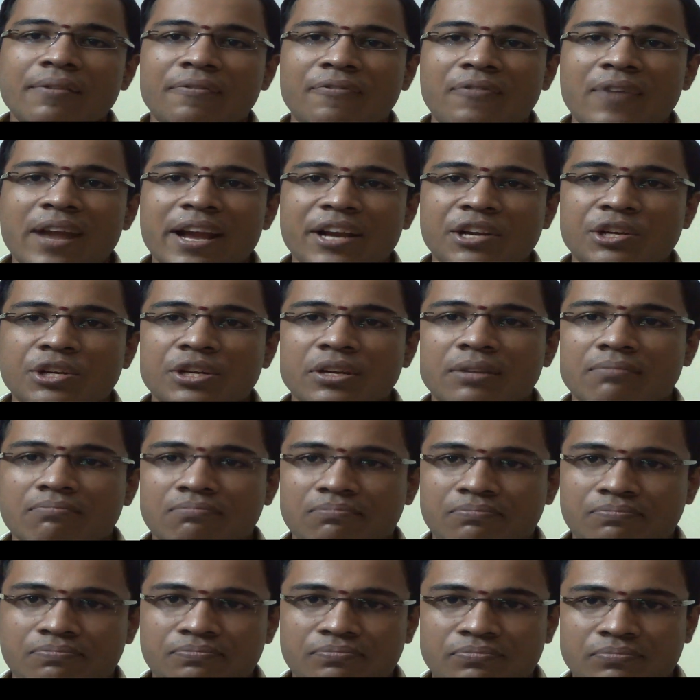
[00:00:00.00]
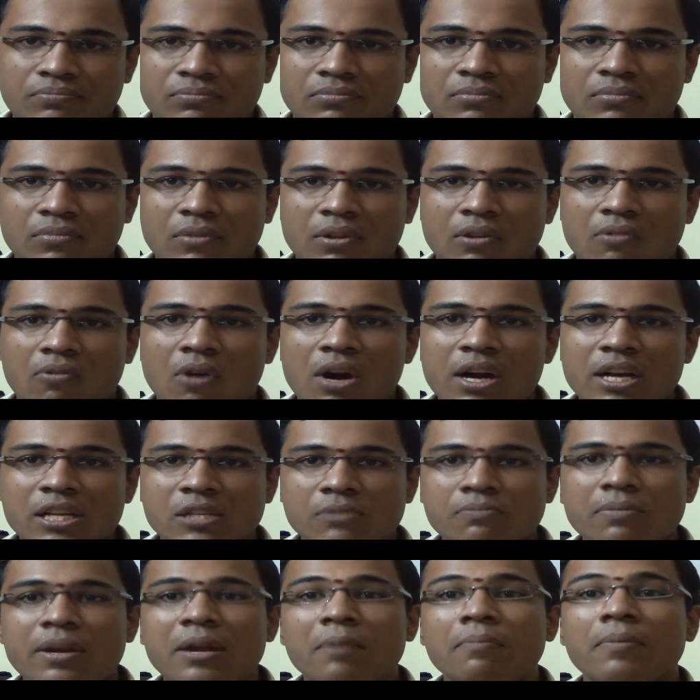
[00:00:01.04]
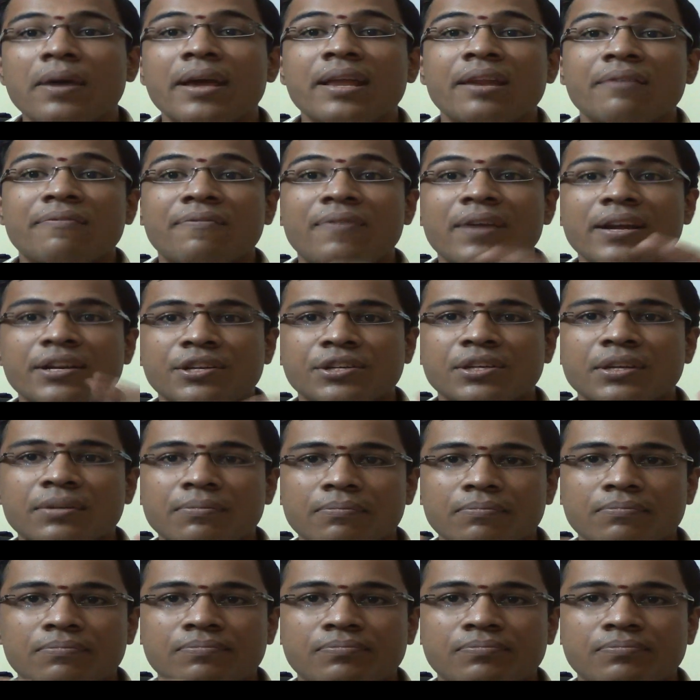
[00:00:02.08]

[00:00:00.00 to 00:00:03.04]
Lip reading: reflection? What is meant by reflection?